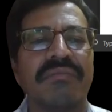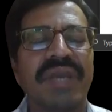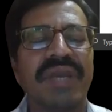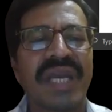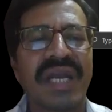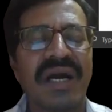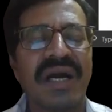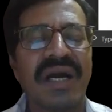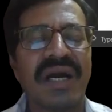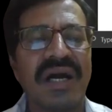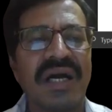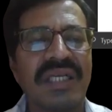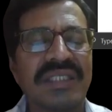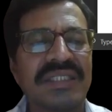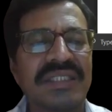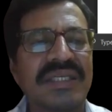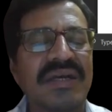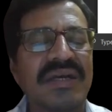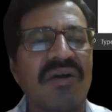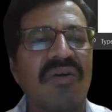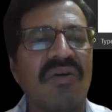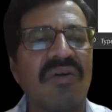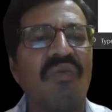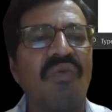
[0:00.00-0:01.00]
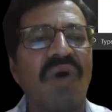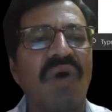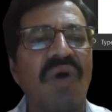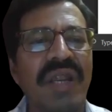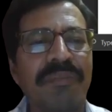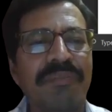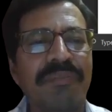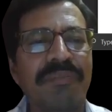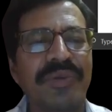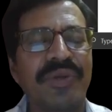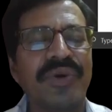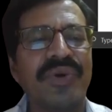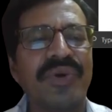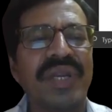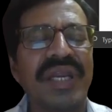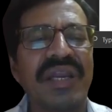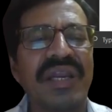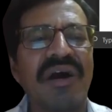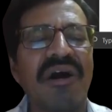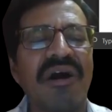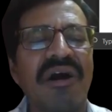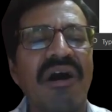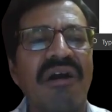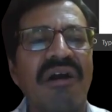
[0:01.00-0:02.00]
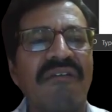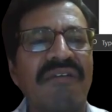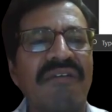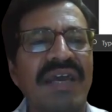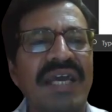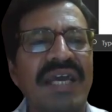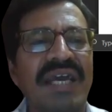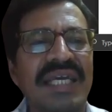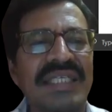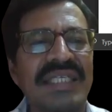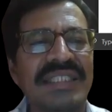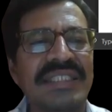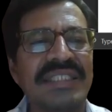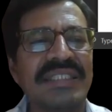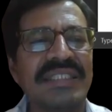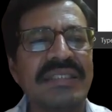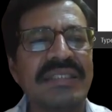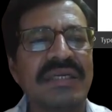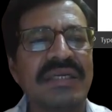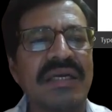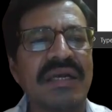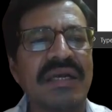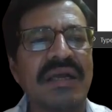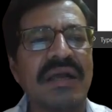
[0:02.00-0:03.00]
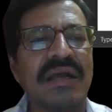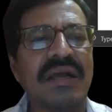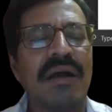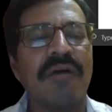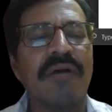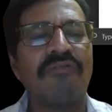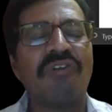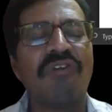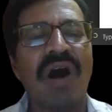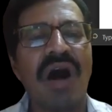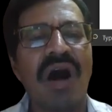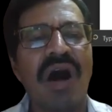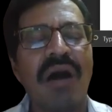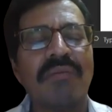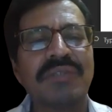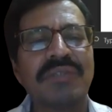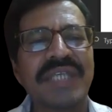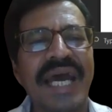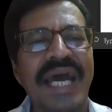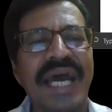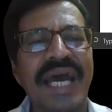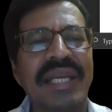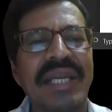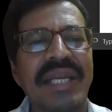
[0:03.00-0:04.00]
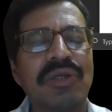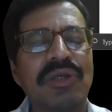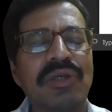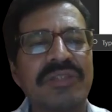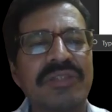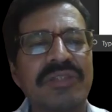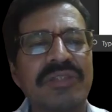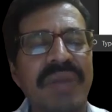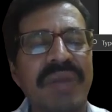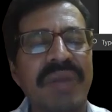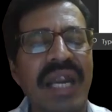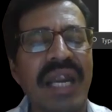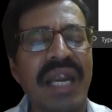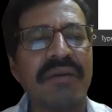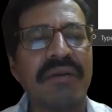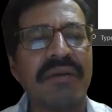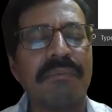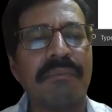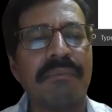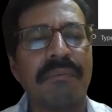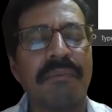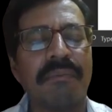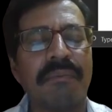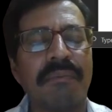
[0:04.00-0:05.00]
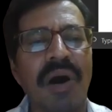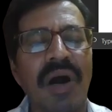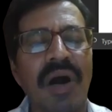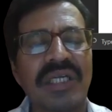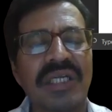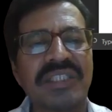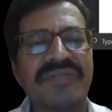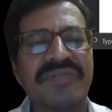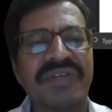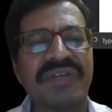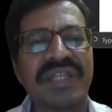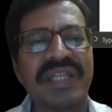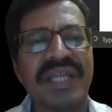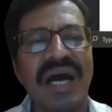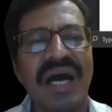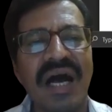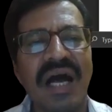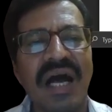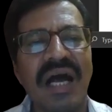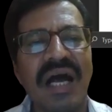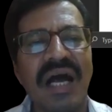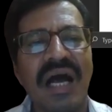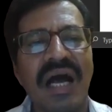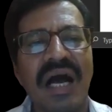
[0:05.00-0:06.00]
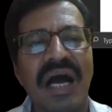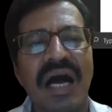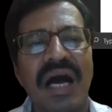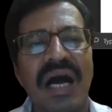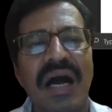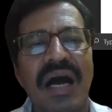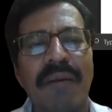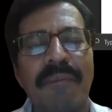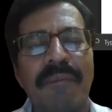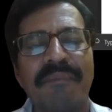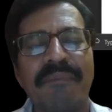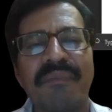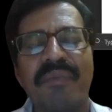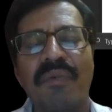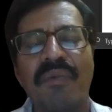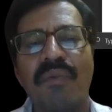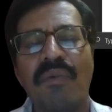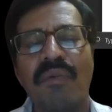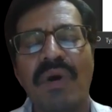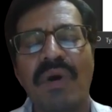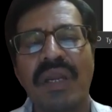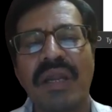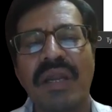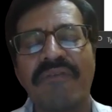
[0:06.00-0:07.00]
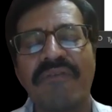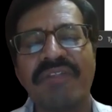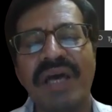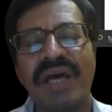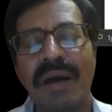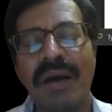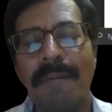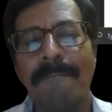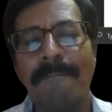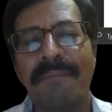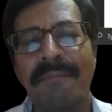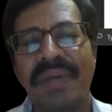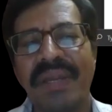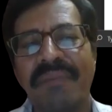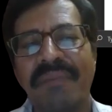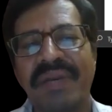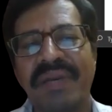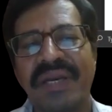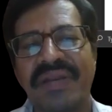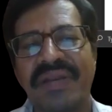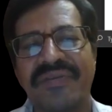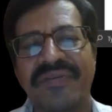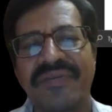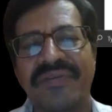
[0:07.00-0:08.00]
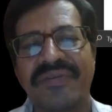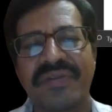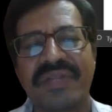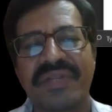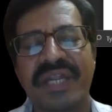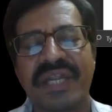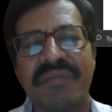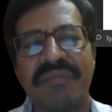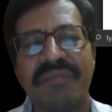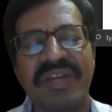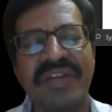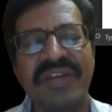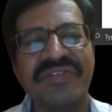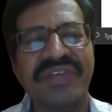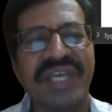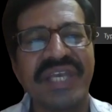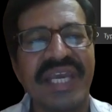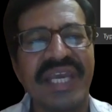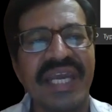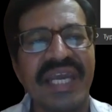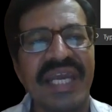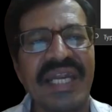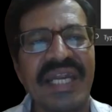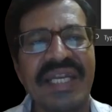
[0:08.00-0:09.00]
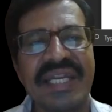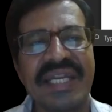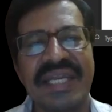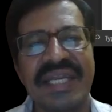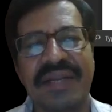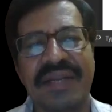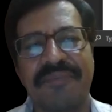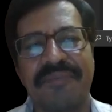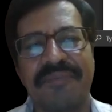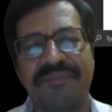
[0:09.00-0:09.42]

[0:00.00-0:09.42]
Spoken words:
Because one purine always forms hydrogen bonds with the one of the pyrimidines. That means AT.